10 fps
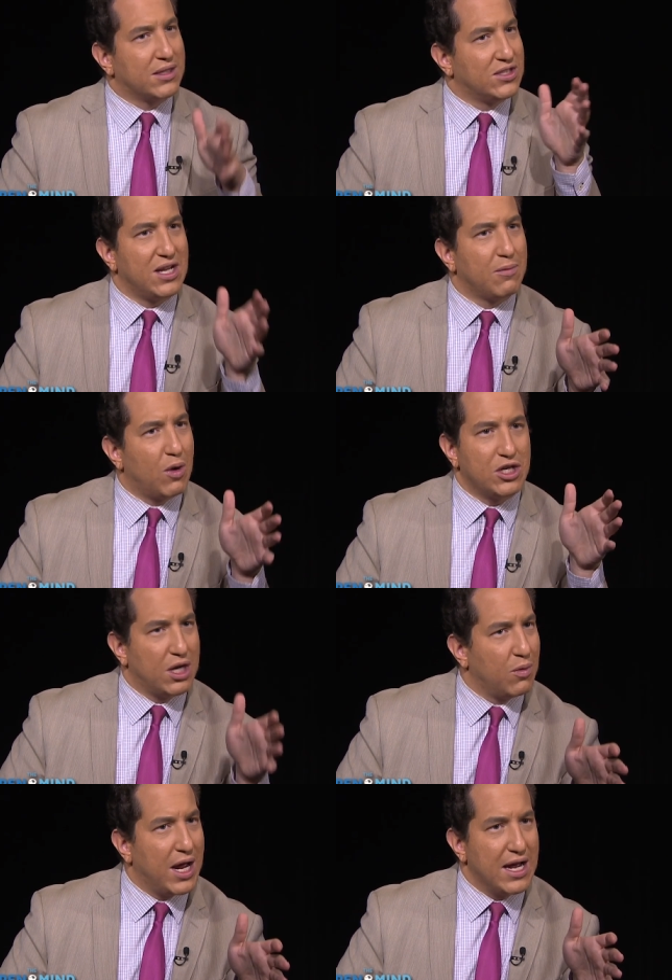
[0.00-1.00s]
the same question
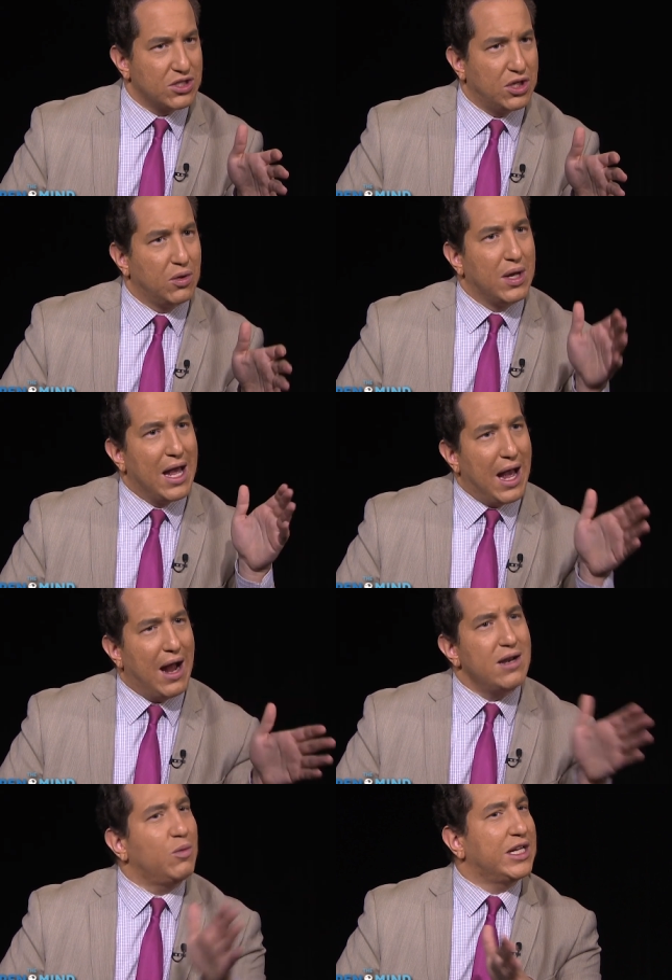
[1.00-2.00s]
I want to ask you.
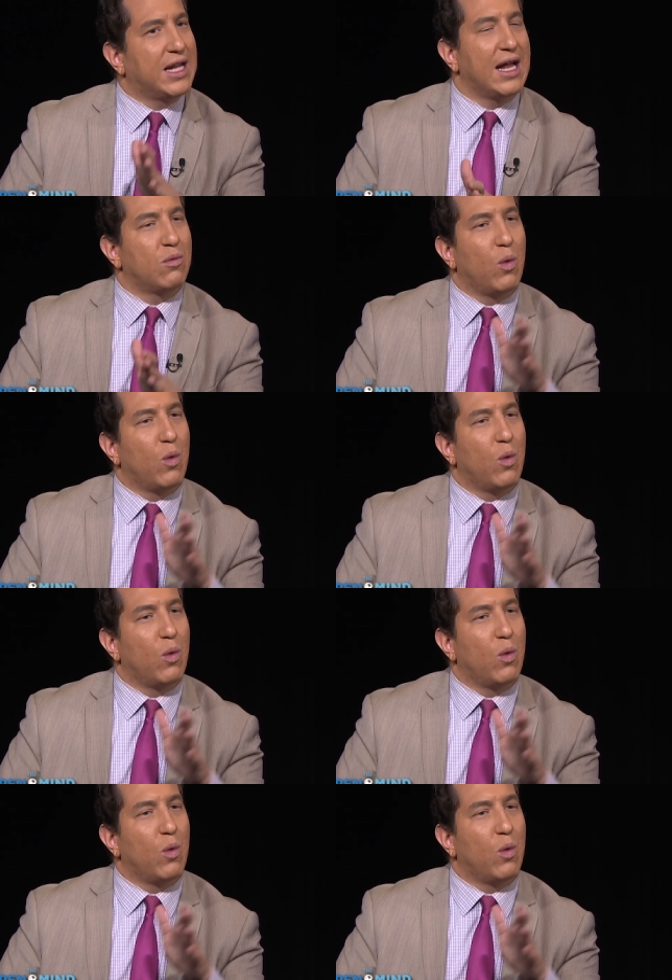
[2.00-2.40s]
How did we get,